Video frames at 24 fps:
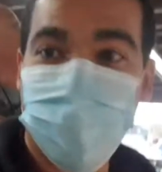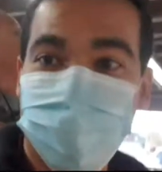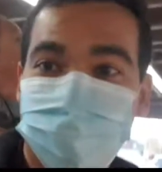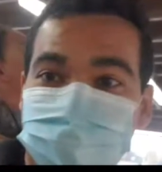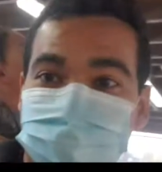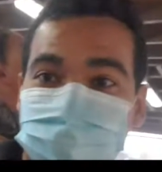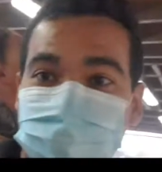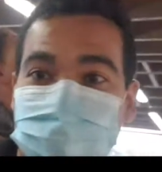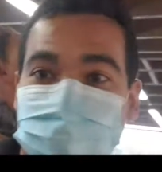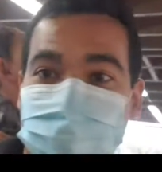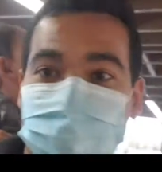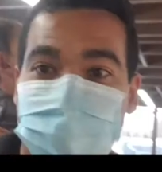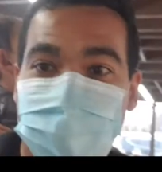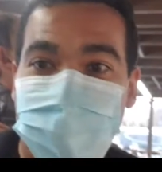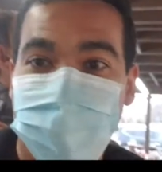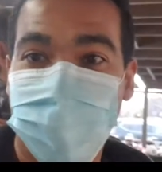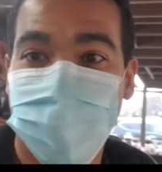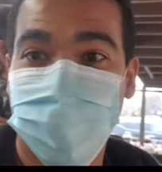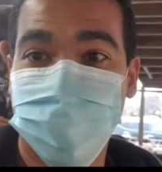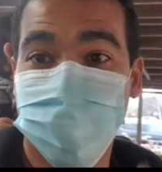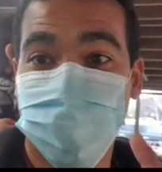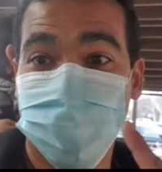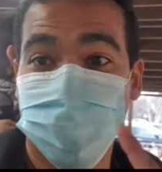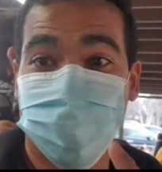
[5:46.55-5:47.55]
So
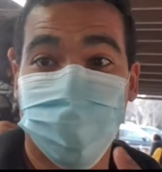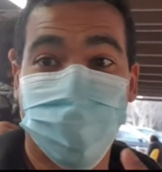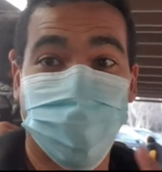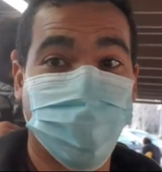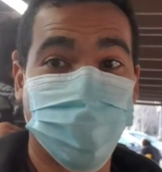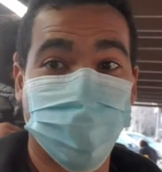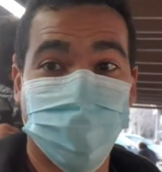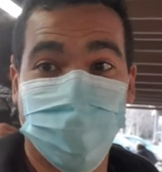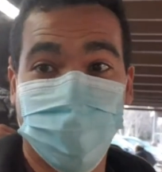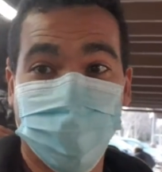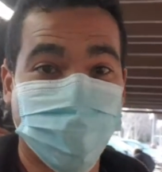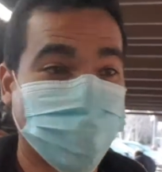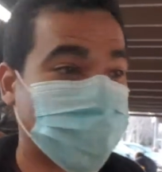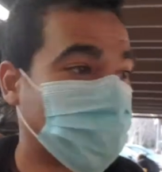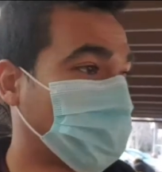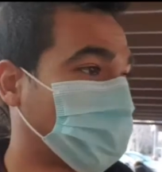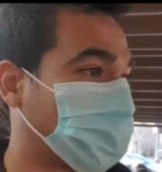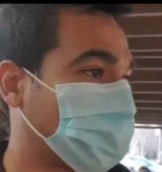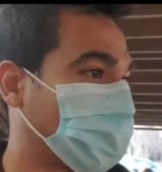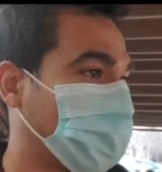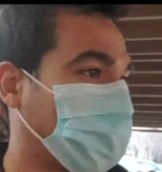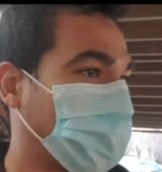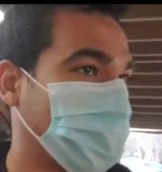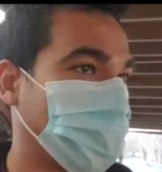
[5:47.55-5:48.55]
it's good for us because it's
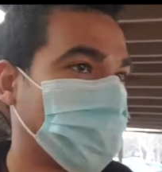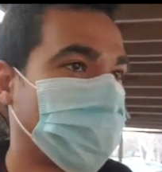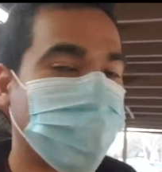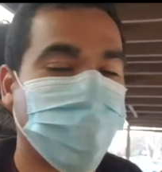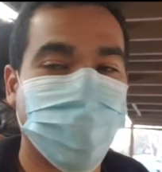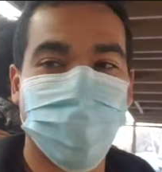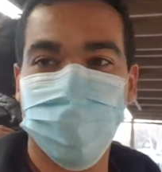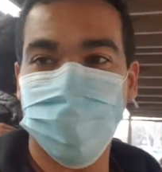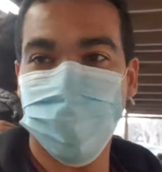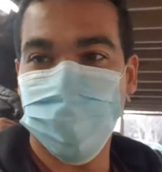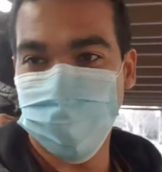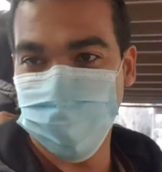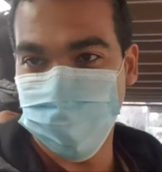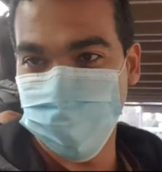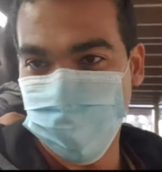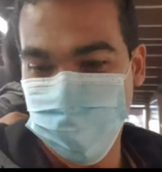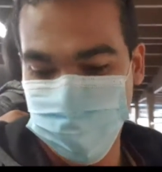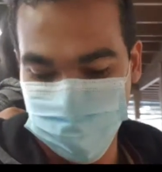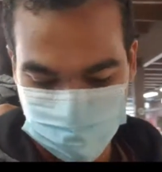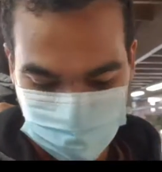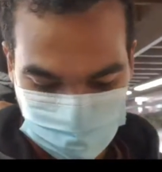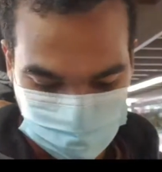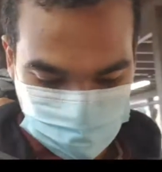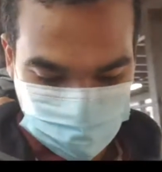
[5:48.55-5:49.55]
outside and then
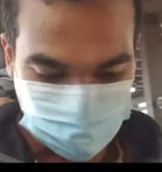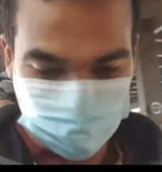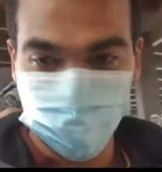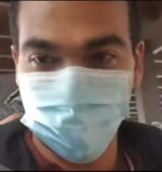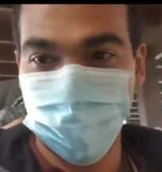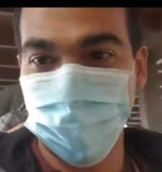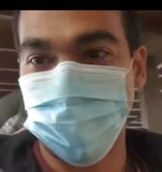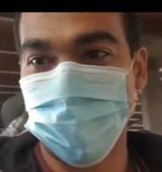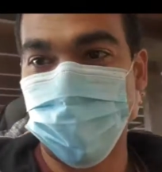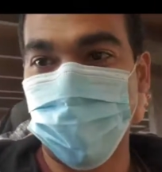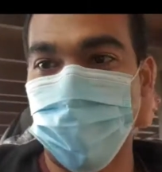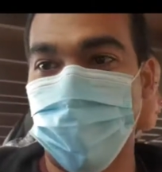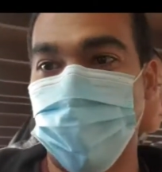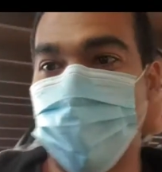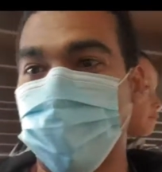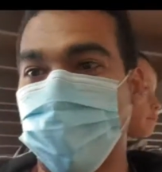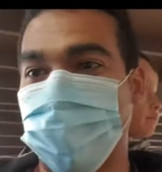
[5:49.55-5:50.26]
it's easy to come through.